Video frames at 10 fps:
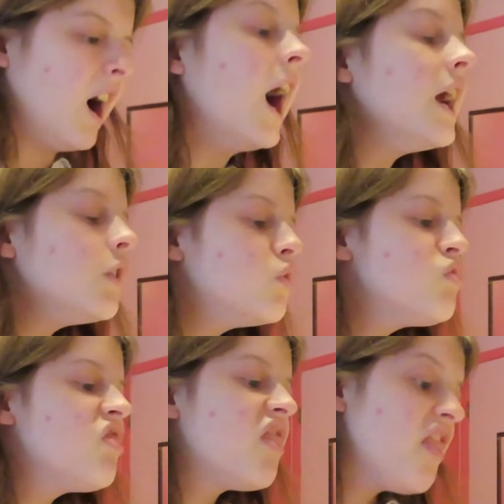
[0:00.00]
I
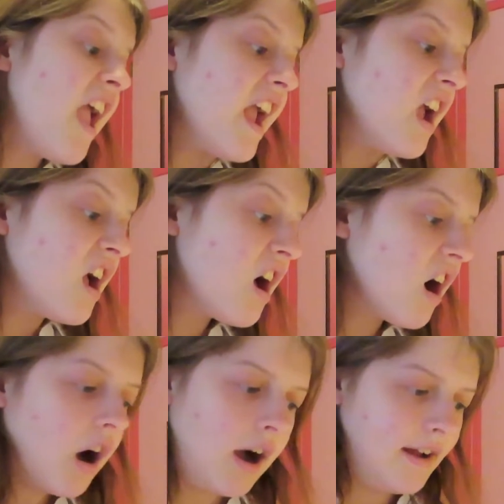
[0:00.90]
don't think
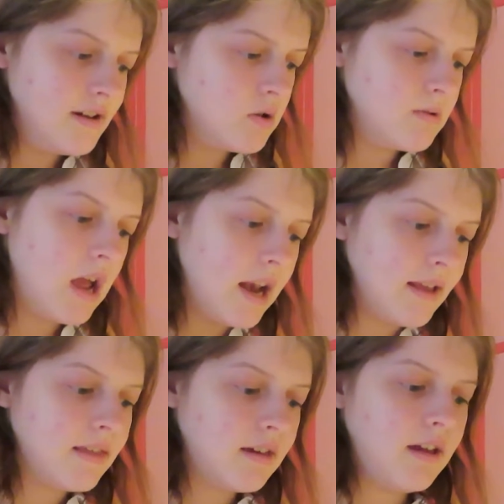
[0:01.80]
I know
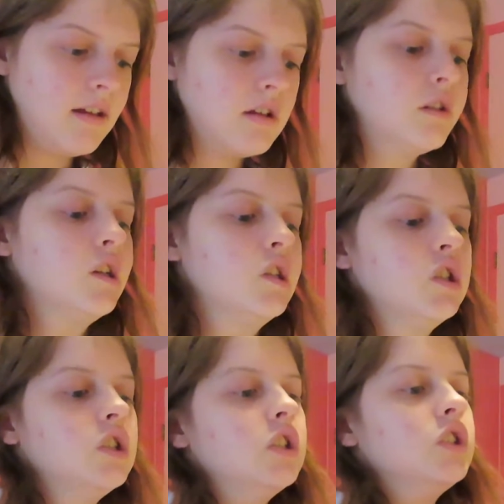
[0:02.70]
anything,
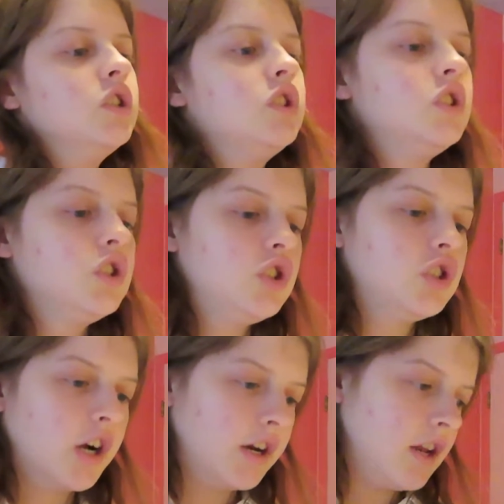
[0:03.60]

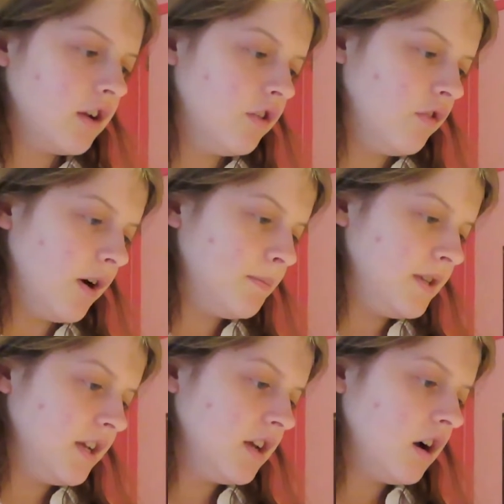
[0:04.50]
Johnny
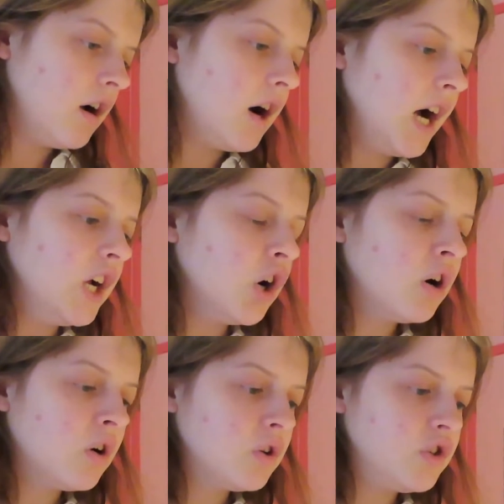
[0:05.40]
interrupted. I
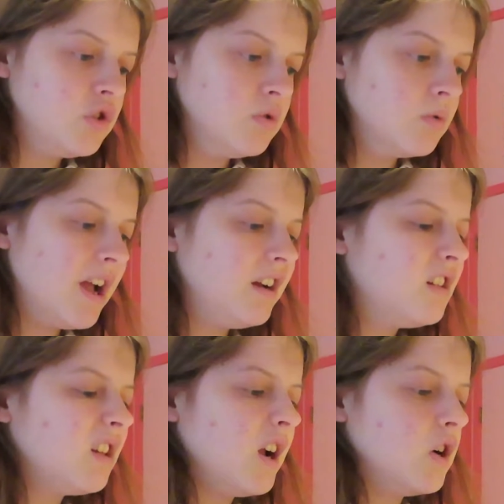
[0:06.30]
heard you and
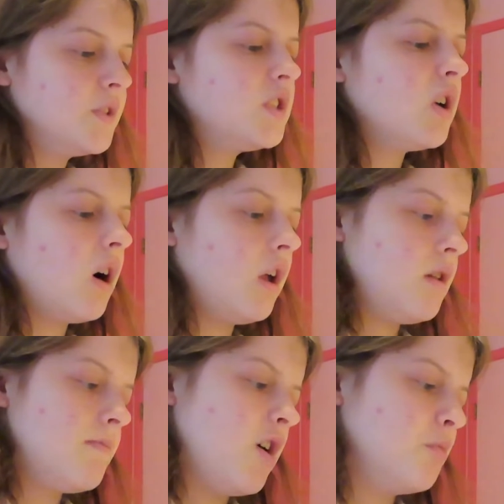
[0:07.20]
Clarence talking
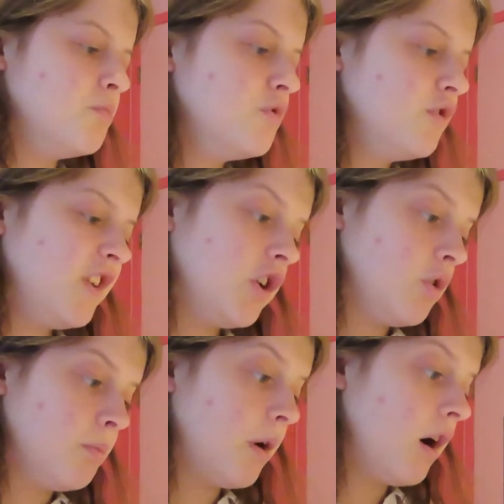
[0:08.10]
about moving her
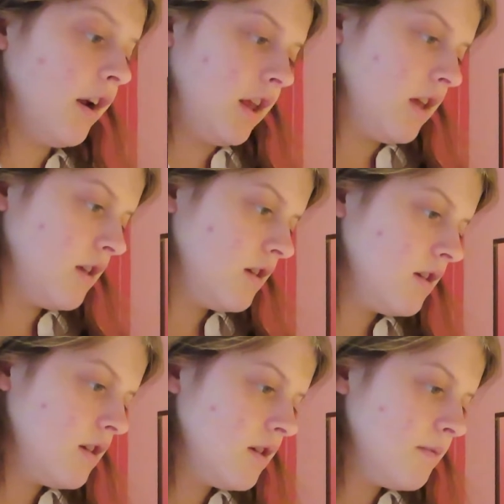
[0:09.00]
body.
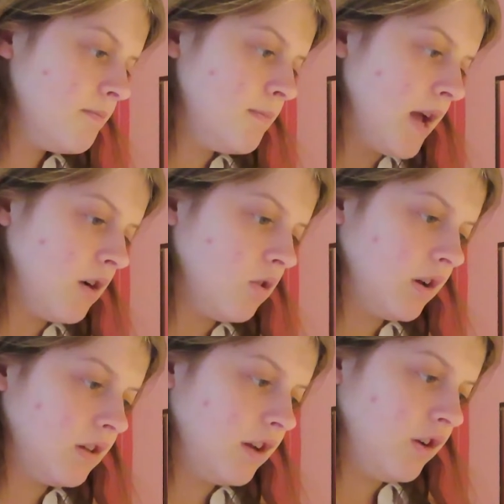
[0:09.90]
Mangle
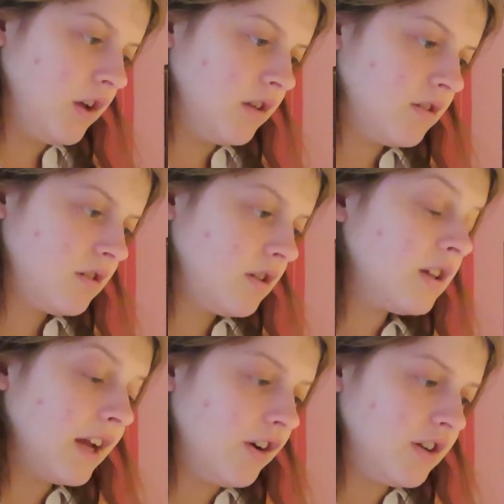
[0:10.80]
and
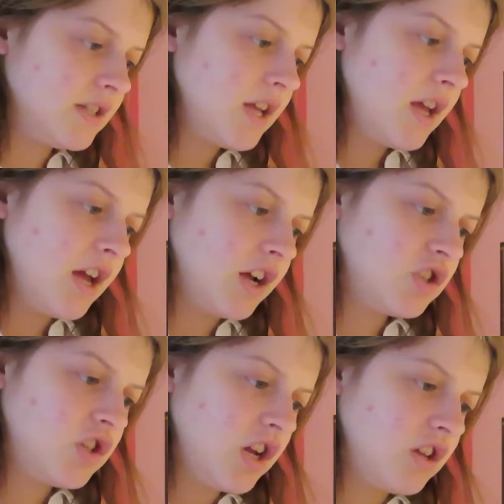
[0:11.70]
Clarence
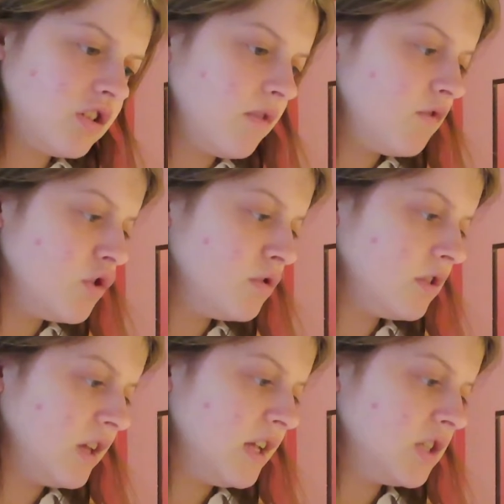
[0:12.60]
exchanged confused
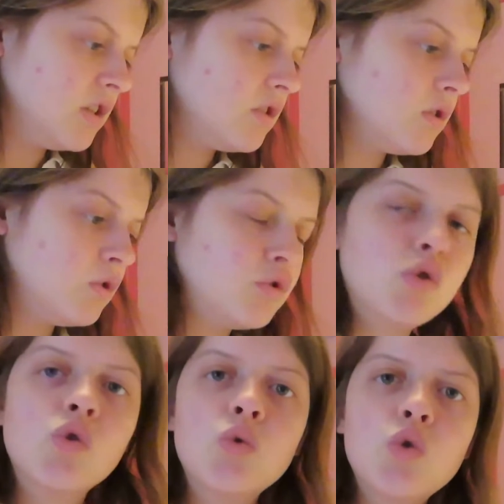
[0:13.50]
glances.
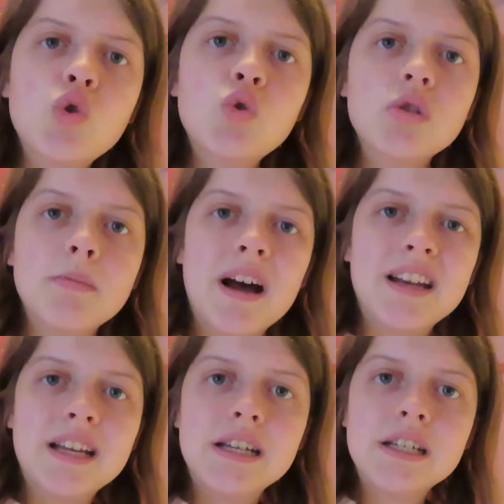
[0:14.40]
Whose
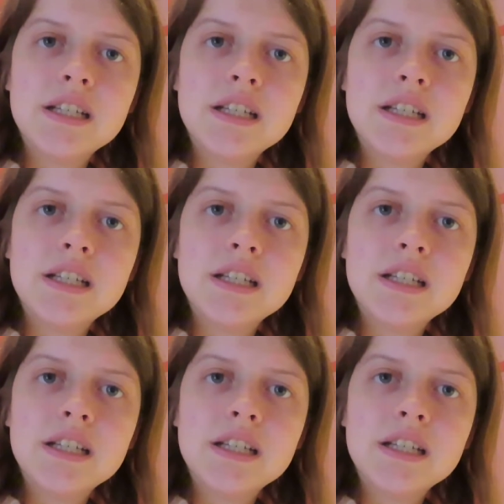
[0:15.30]
body?